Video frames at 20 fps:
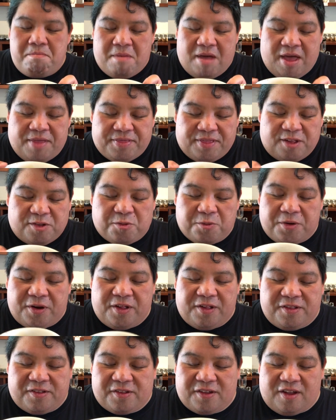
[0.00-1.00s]
And this one
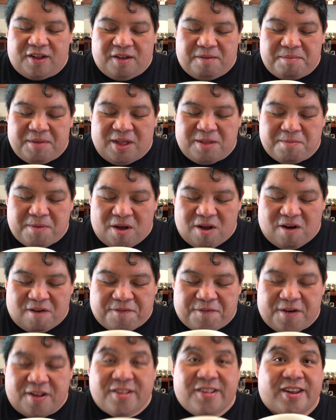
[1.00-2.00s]
is made by our
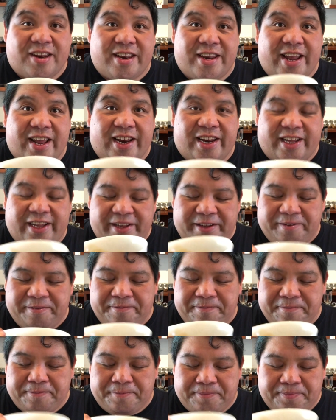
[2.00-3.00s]
friends at Nela.
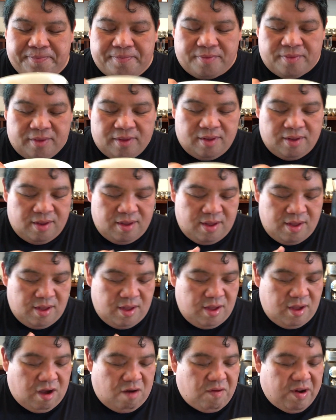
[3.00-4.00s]

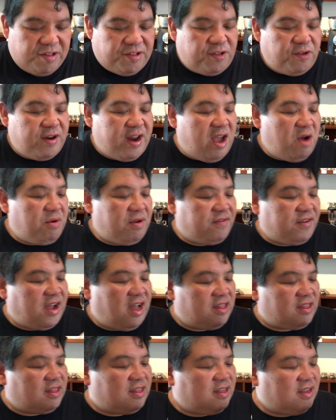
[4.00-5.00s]
All right, so now we've
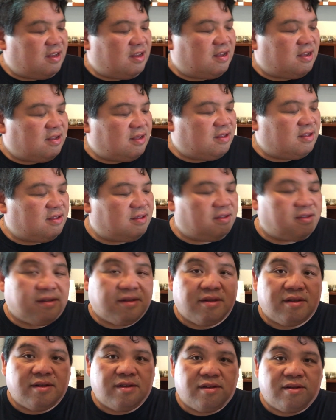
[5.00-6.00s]
got the
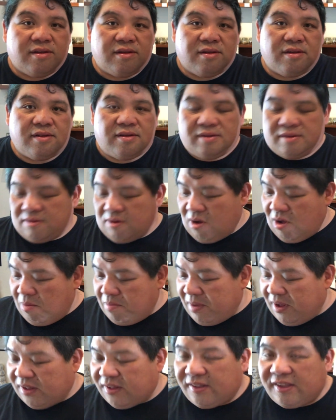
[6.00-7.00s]
all
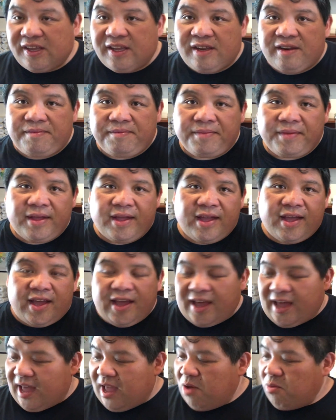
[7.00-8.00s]
mixed in,
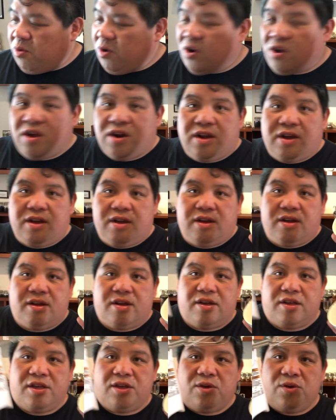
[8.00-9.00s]
and we're
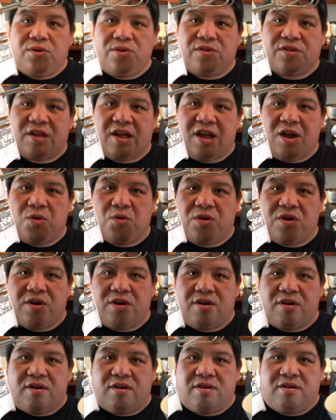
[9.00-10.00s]
gonna use
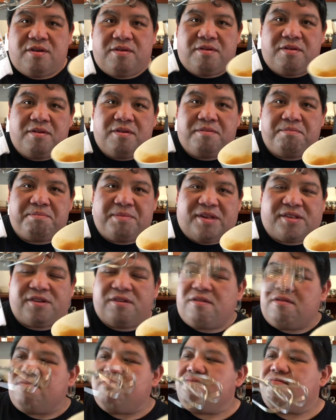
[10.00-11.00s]
our
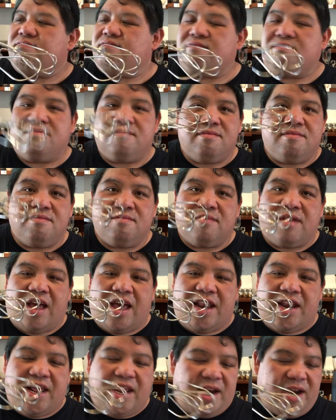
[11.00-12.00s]
mixer
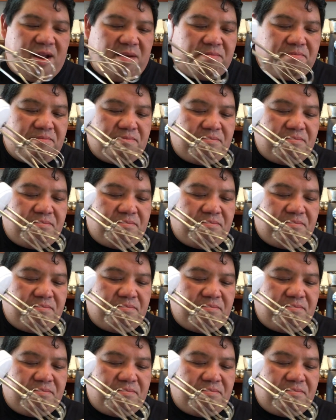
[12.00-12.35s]
and hit it up.